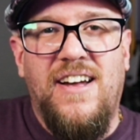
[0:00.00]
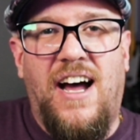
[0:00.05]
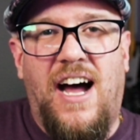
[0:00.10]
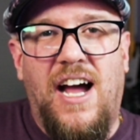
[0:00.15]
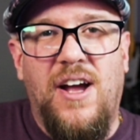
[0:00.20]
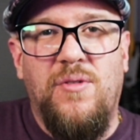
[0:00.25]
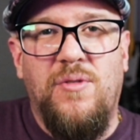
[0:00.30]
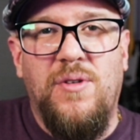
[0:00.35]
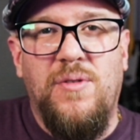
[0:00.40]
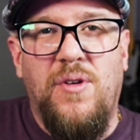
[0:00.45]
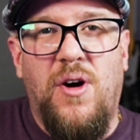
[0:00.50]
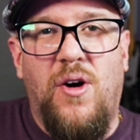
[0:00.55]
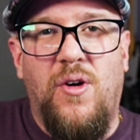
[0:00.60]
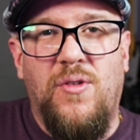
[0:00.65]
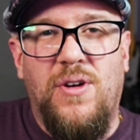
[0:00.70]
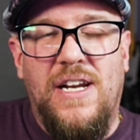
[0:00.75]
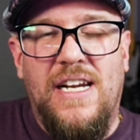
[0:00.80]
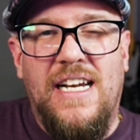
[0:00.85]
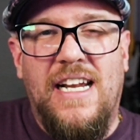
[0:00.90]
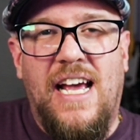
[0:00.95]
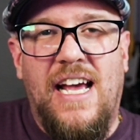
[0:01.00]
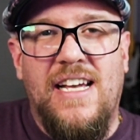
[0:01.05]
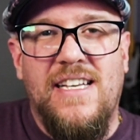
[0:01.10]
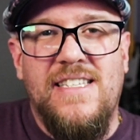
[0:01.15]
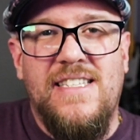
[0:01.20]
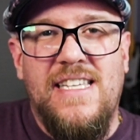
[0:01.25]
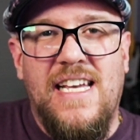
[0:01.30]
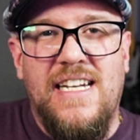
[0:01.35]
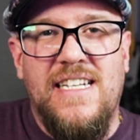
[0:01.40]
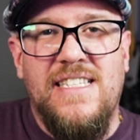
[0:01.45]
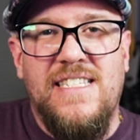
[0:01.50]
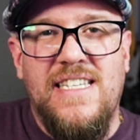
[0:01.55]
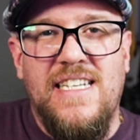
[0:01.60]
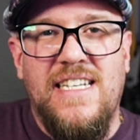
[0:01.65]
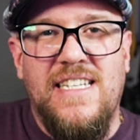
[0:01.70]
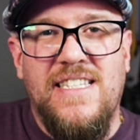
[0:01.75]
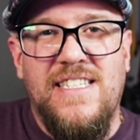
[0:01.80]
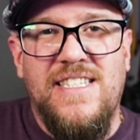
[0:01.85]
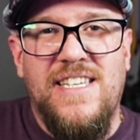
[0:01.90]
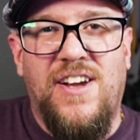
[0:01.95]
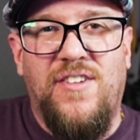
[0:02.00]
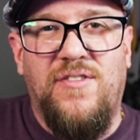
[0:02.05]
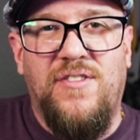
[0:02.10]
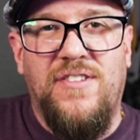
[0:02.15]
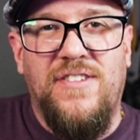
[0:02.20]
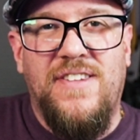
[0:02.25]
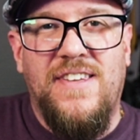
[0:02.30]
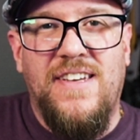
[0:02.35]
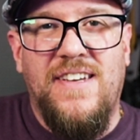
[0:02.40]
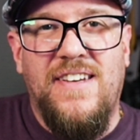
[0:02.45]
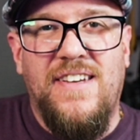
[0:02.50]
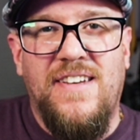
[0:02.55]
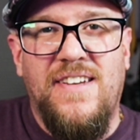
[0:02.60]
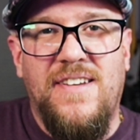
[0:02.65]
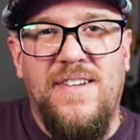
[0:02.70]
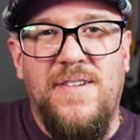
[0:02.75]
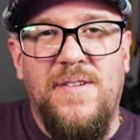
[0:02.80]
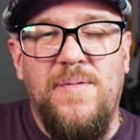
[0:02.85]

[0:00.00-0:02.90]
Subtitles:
I would own it as tenancy and severalty.